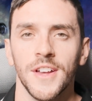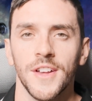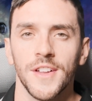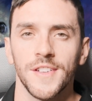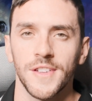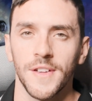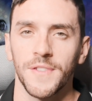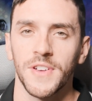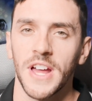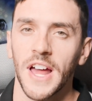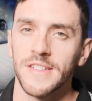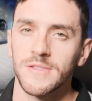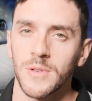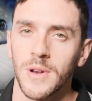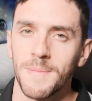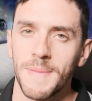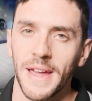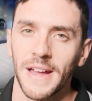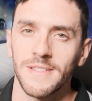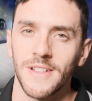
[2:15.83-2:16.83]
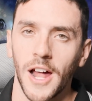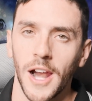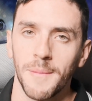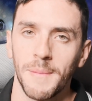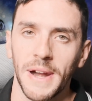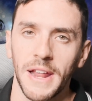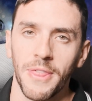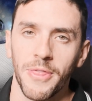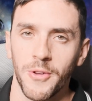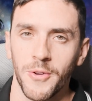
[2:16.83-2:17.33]
So if you guys want to make a lot of
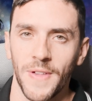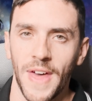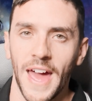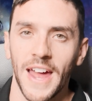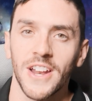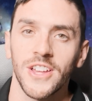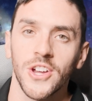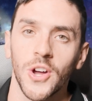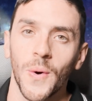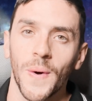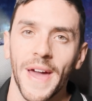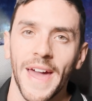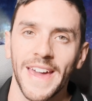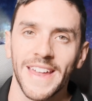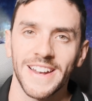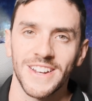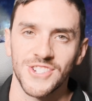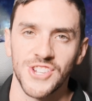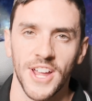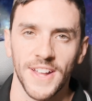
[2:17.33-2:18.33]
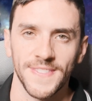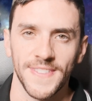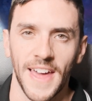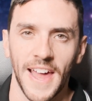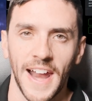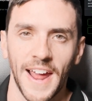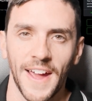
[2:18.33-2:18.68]
money through that, go ahead and check that